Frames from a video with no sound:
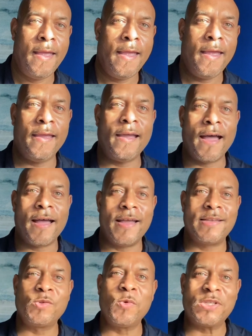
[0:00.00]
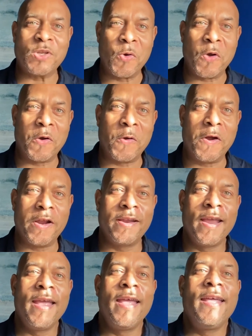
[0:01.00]
Hey guys, what's going on?
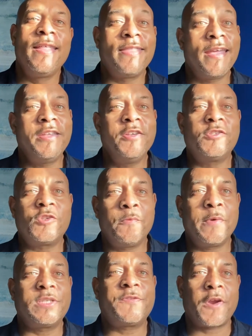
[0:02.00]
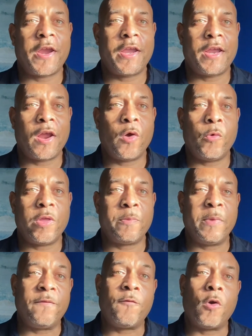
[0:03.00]
Thank you so much for hanging out with
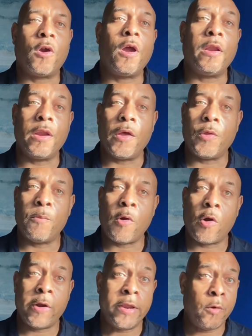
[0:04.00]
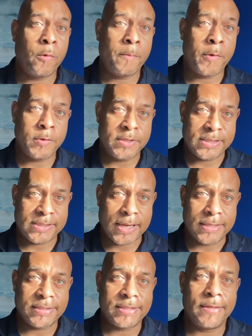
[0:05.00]
me for another Mario Ramon
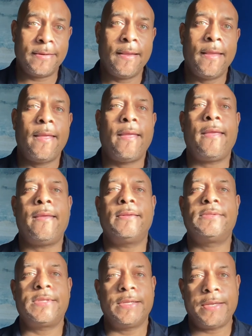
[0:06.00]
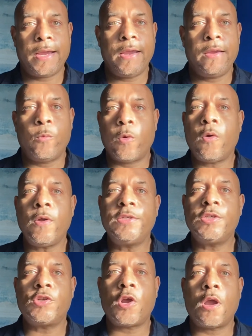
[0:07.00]
discussion. And today we're going
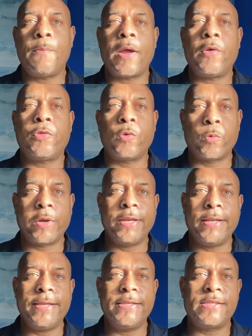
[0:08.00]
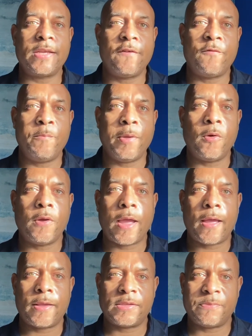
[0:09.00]
to talk about the release of Bill
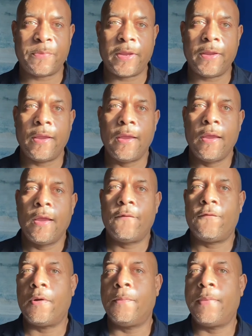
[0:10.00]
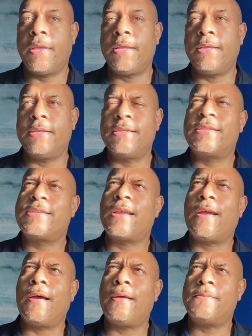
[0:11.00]
Cosby from his
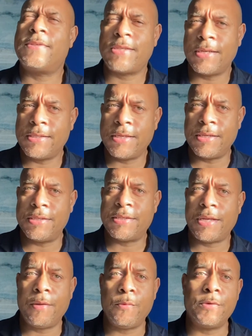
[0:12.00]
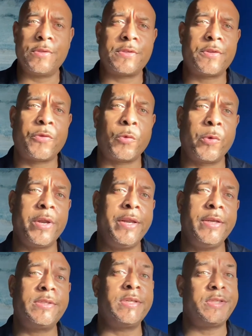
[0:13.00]
uh, sentence. It was
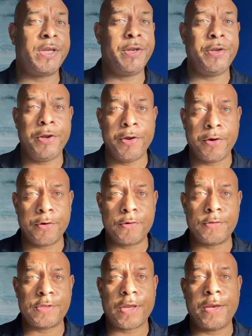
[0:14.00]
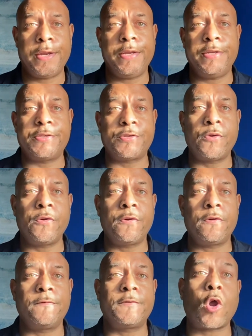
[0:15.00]
three to 10 years, and he
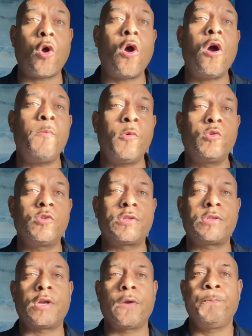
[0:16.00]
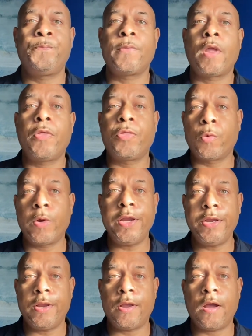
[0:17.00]
served almost
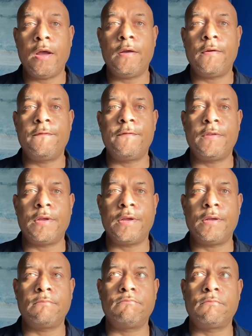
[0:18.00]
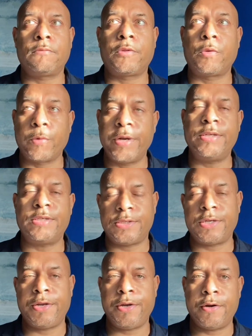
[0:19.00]
three of the three to
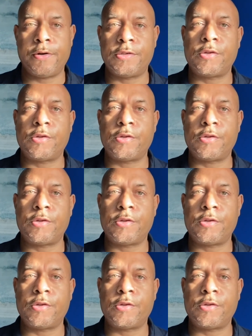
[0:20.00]
10 years.